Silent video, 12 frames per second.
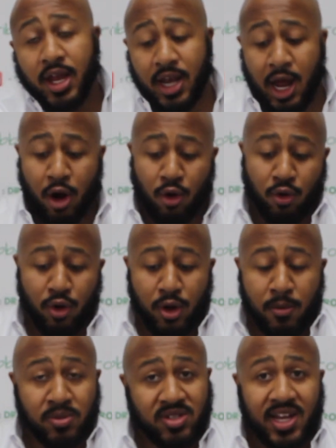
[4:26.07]
Now,
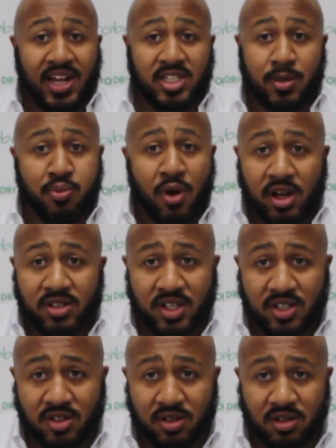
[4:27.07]
besides the
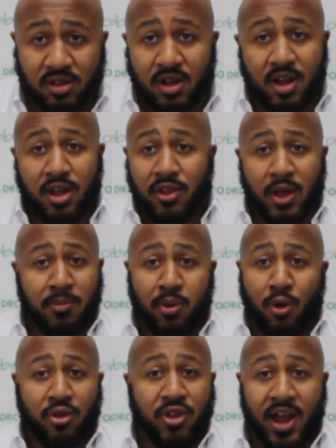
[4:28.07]
processor, they
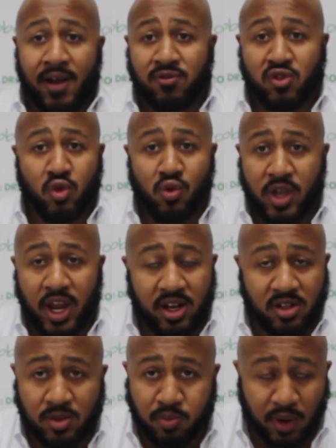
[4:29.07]
both have 2K
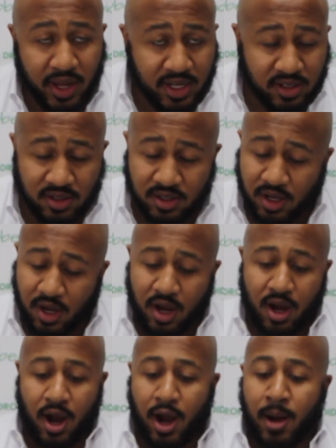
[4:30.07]
displays.
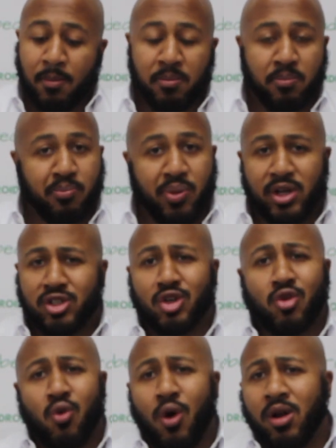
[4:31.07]

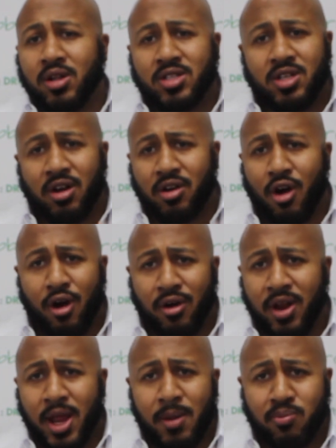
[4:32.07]
Picture quality on the
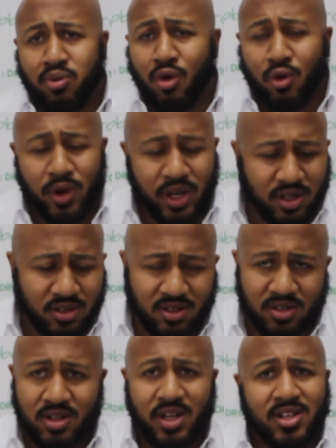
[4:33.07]
Honor 8 Pro
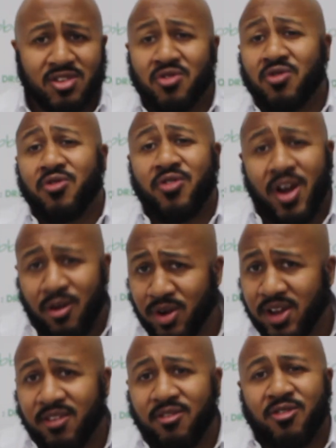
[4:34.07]
is very